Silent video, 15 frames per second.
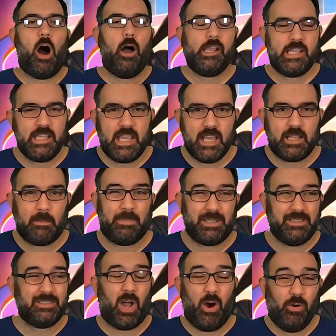I can get that
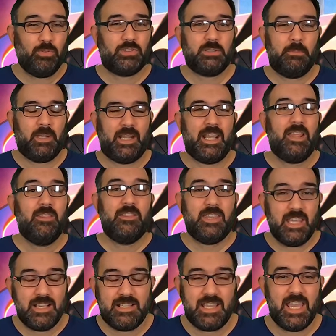because ultimately
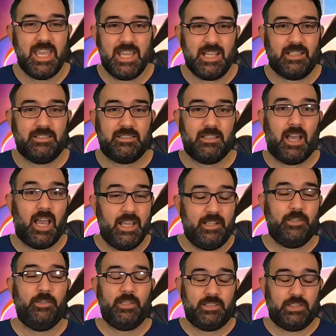this is a
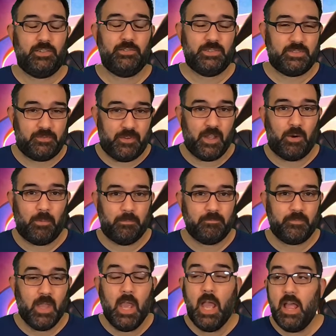Looney Tunes film.
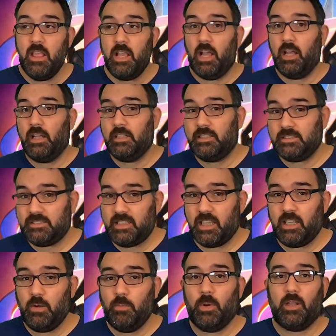The
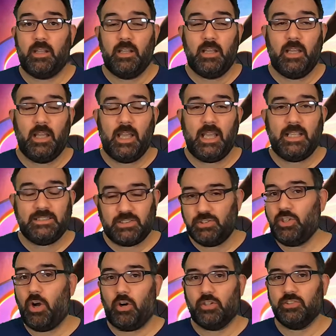second one is
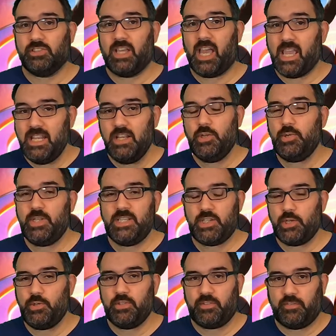not a Looney
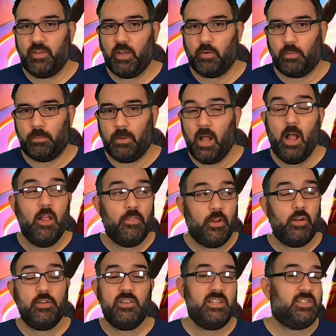Tunes film. The
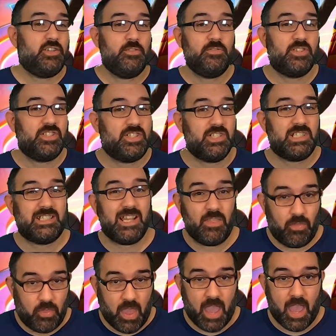Looney Tunes are just
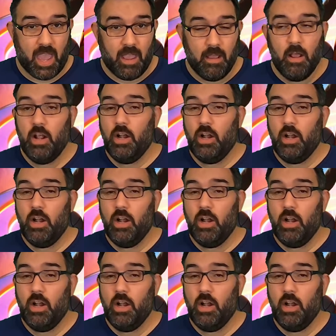there.